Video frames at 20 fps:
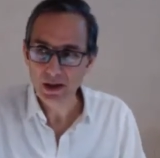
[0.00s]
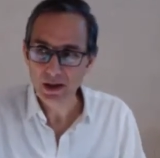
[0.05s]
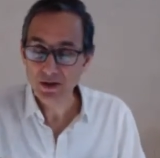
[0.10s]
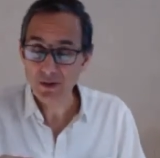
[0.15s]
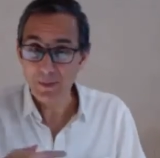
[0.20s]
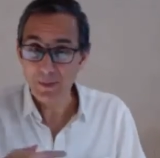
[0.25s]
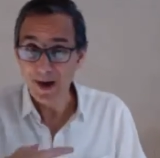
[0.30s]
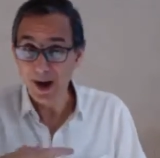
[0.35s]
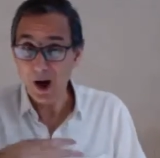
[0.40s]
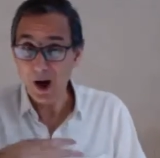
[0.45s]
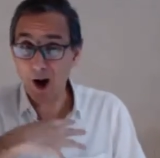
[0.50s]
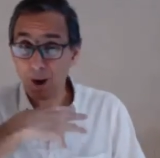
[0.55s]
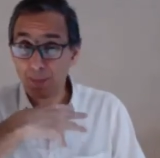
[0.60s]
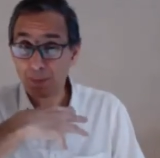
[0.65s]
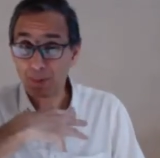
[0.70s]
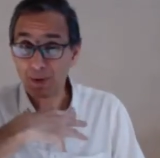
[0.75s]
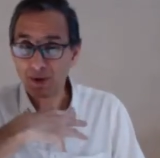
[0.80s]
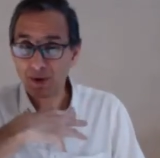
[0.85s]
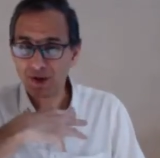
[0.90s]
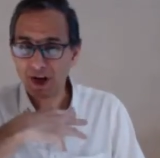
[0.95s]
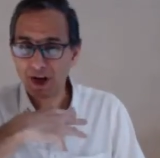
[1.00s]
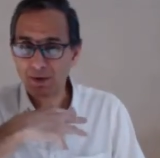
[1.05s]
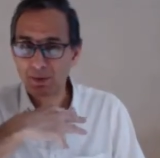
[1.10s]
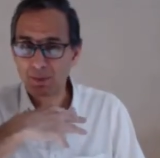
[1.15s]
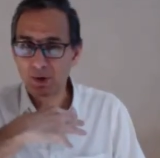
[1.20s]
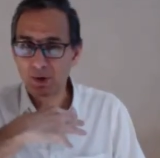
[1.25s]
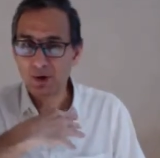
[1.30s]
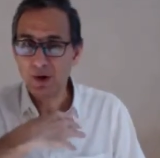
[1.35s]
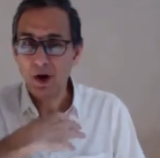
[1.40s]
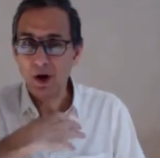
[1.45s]
So my upper
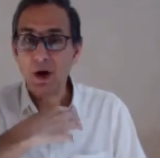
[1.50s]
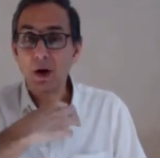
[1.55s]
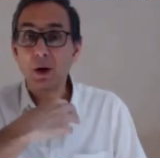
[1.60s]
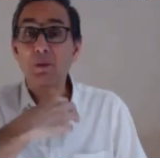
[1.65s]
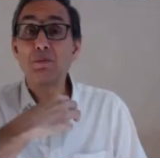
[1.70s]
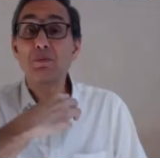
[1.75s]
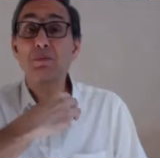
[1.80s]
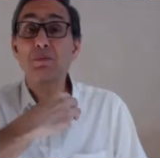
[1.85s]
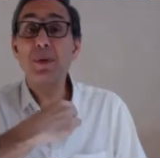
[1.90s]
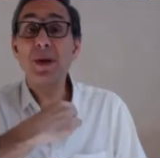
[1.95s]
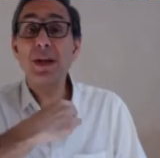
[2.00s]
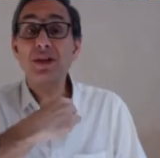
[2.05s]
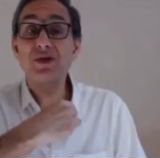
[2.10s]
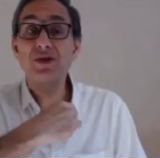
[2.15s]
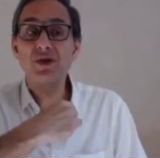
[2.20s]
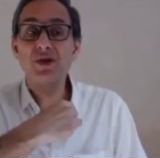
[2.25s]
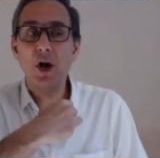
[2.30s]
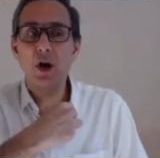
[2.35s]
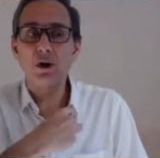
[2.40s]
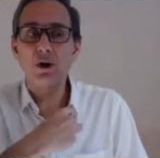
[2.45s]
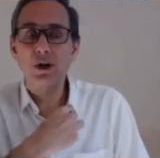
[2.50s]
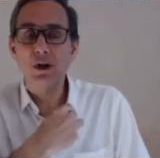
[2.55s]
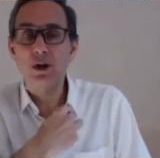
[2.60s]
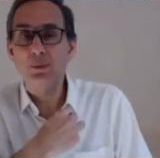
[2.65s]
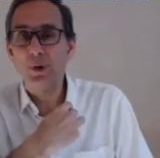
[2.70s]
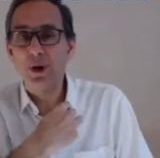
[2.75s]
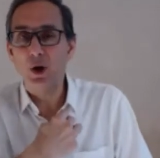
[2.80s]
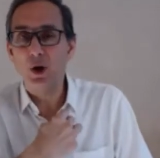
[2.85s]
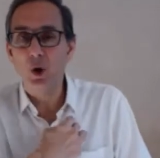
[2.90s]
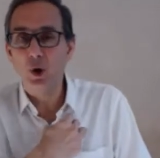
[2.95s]
chamber beats a little
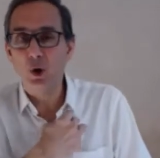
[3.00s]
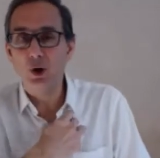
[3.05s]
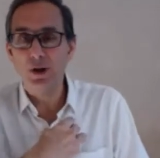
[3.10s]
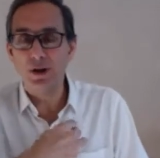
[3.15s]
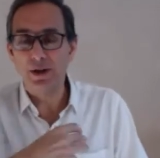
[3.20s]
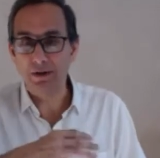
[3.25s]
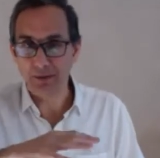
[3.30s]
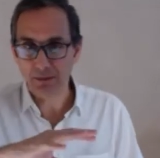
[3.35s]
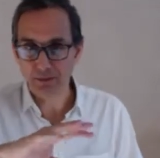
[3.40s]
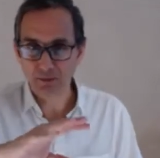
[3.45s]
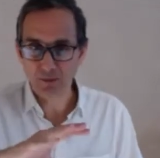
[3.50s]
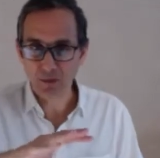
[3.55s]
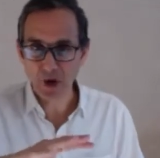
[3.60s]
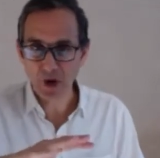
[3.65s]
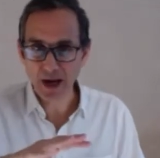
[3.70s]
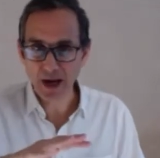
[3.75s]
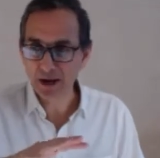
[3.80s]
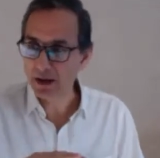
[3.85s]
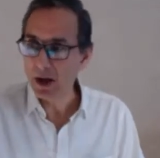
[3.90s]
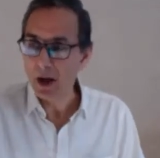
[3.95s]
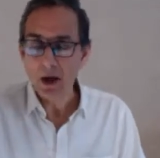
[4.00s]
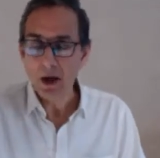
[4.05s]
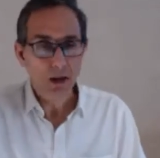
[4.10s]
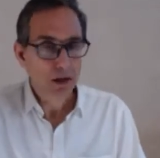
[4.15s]
bit early, right?